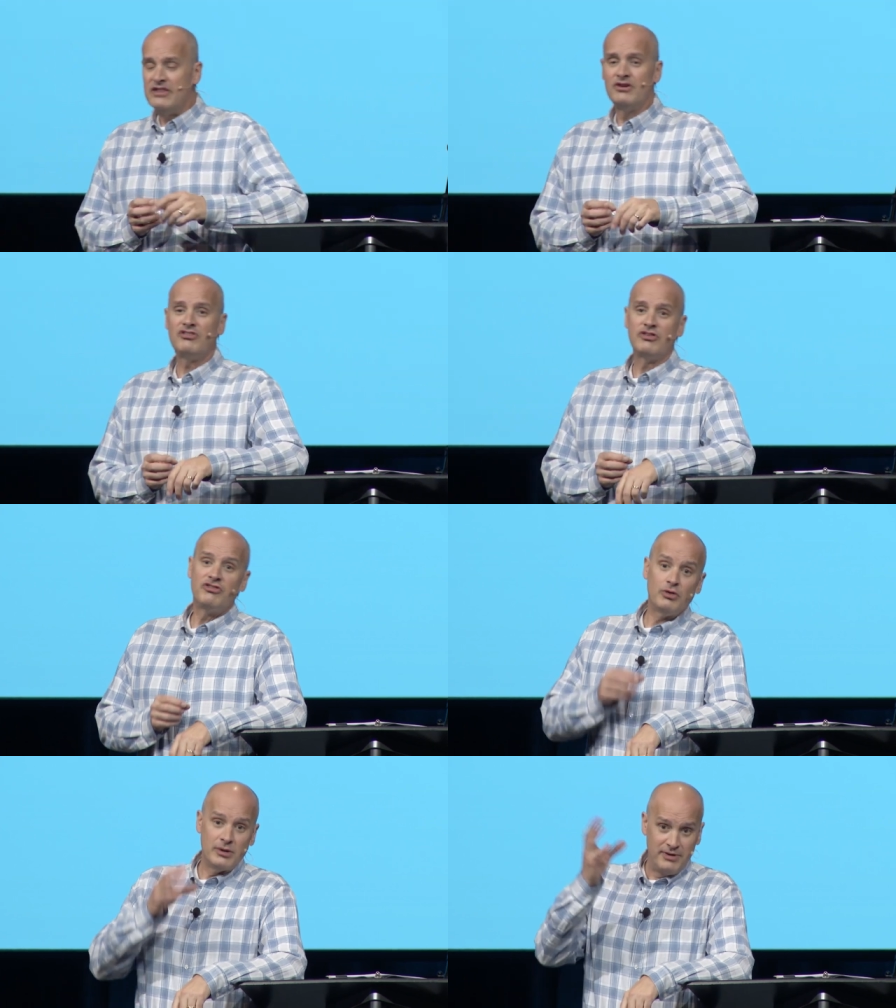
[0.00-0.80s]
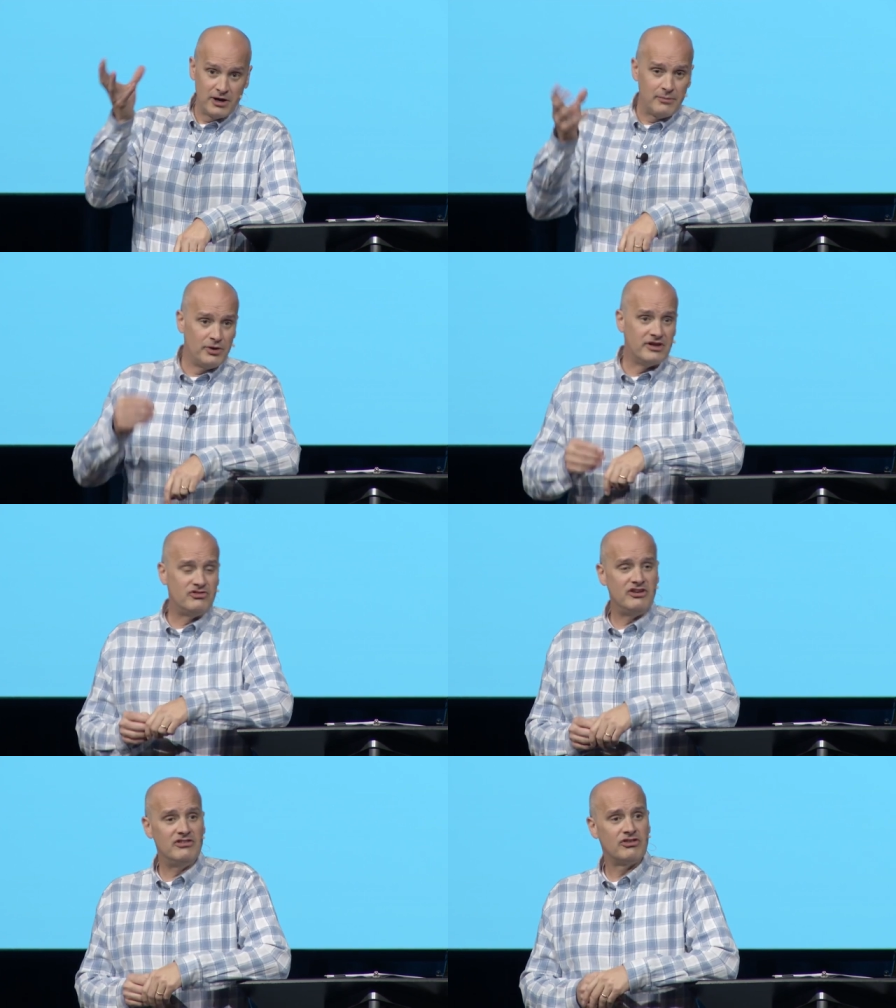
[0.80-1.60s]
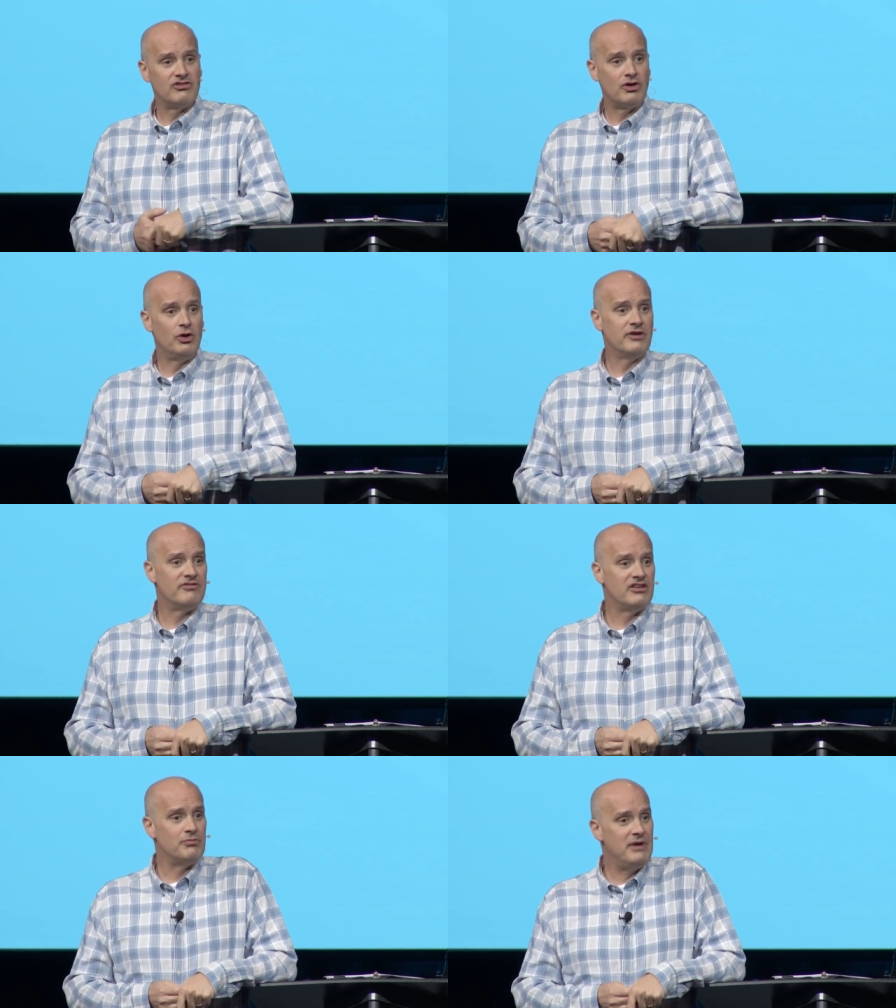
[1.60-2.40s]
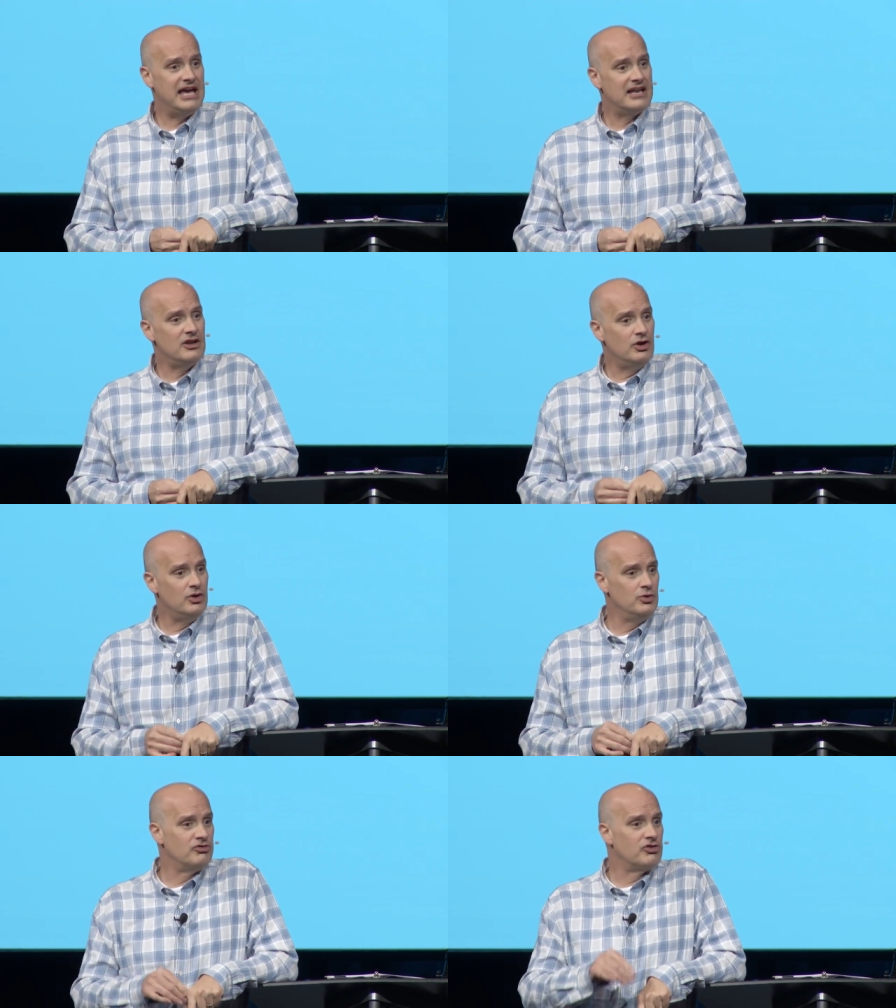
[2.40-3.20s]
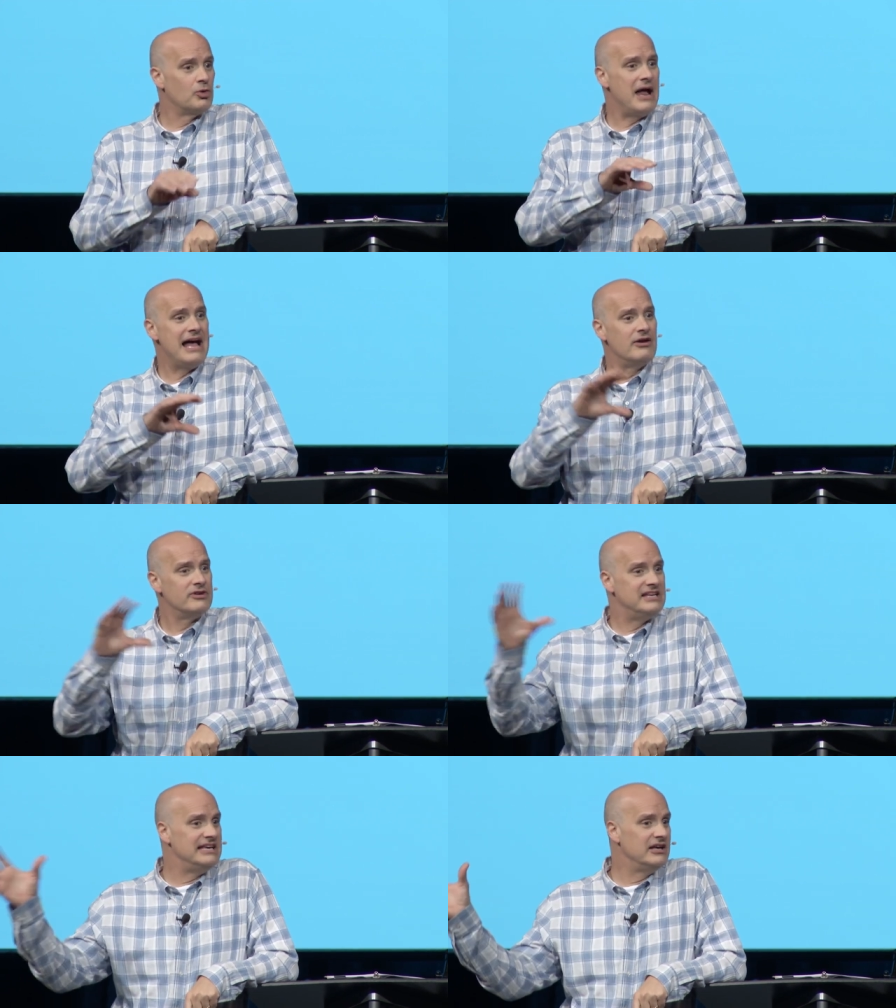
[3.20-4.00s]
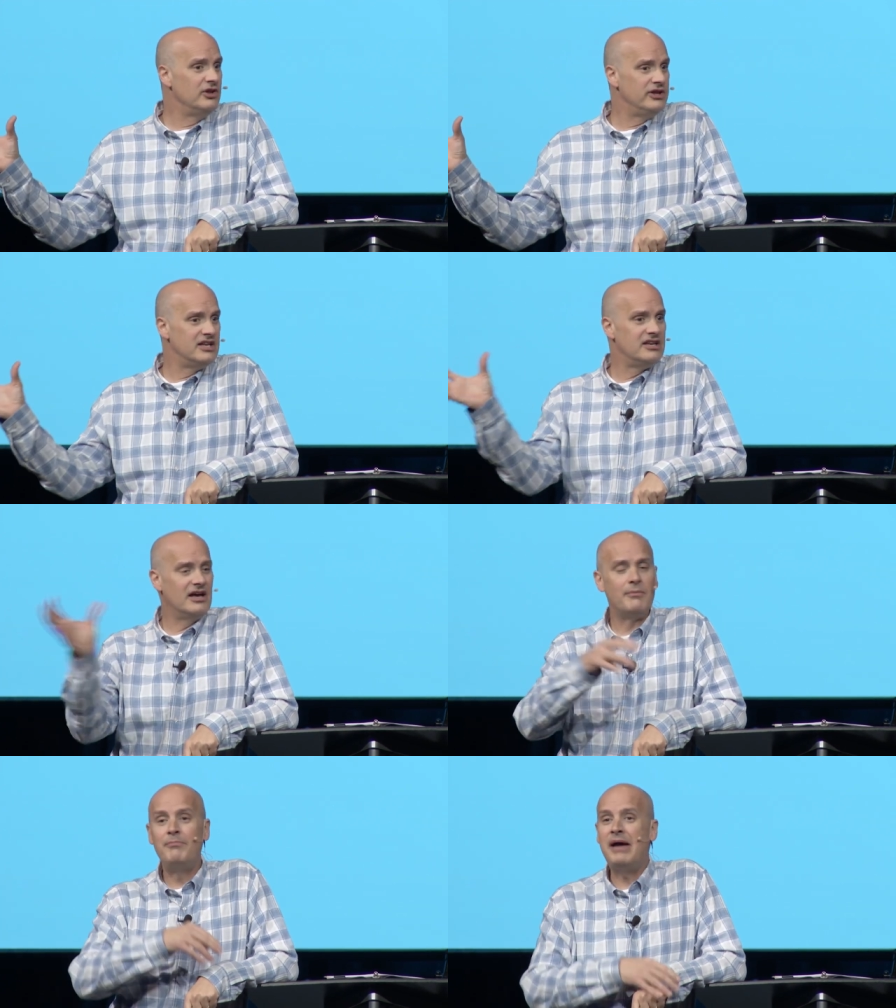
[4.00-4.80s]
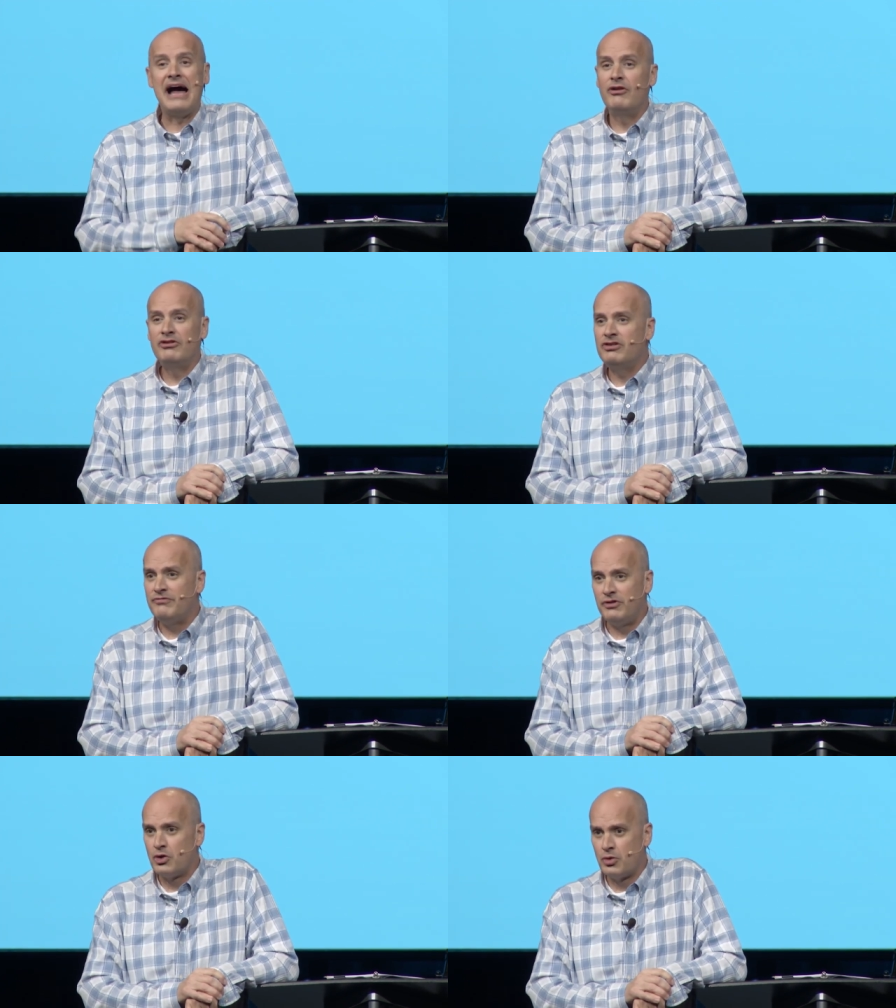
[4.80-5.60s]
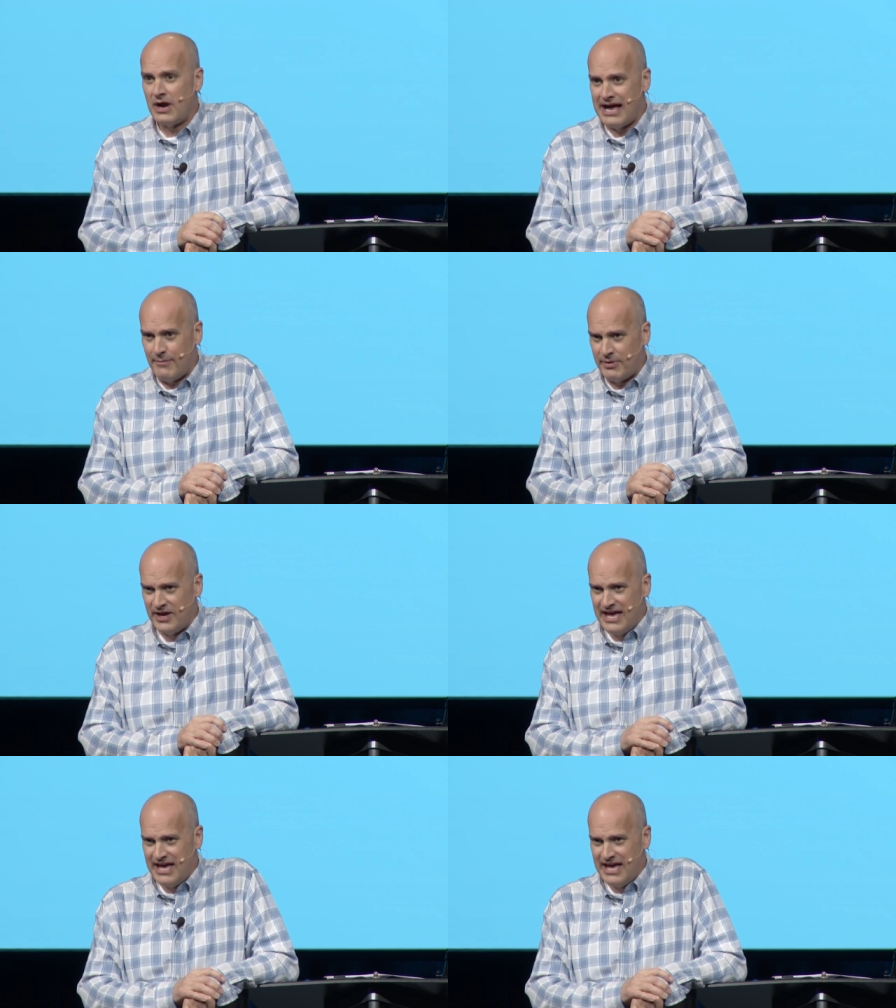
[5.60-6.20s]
There's a story parable that Jesus told of this man whose ground yielded a bountiful crop.